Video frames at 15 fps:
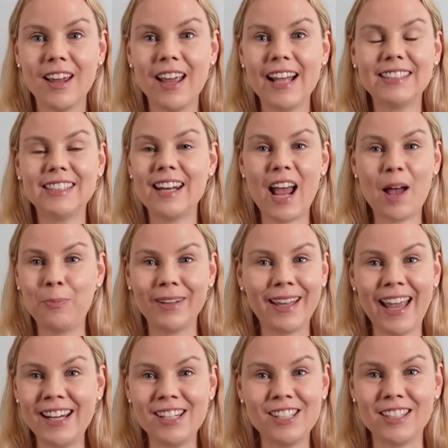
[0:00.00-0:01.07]
It's an
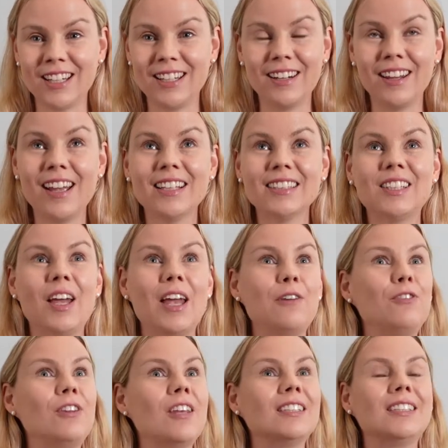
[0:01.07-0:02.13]
application. So
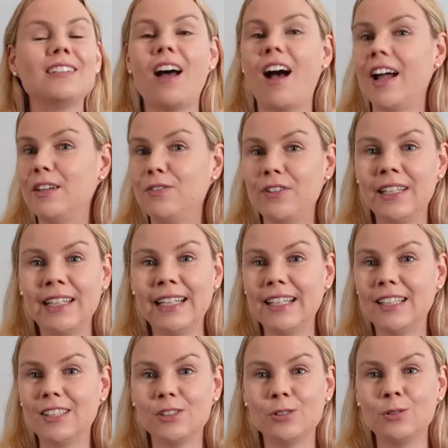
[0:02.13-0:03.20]
if there's an Ivy
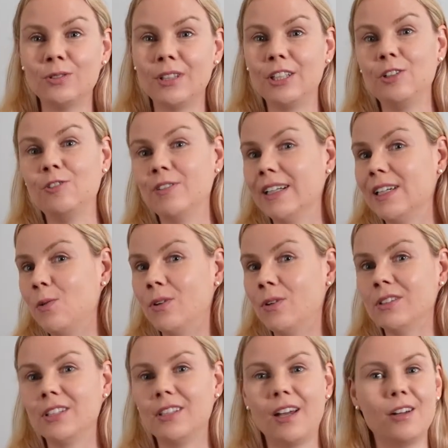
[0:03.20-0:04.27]
League school that you really
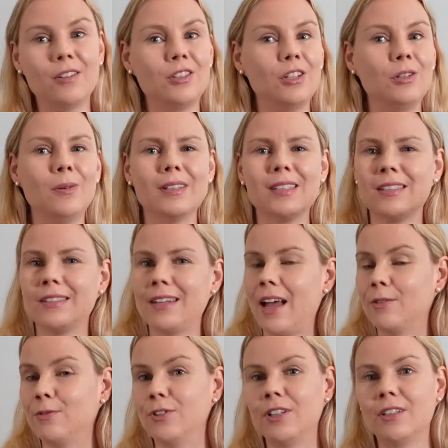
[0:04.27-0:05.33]
want to go to, a
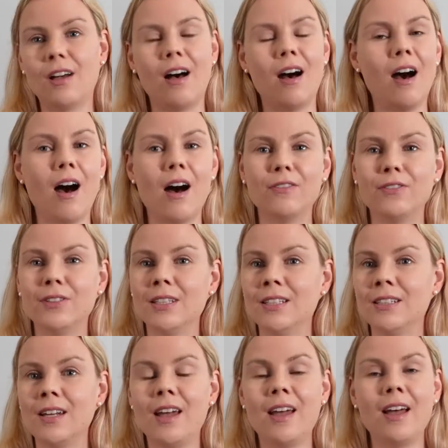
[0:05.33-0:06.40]
Stanford, a Harvard,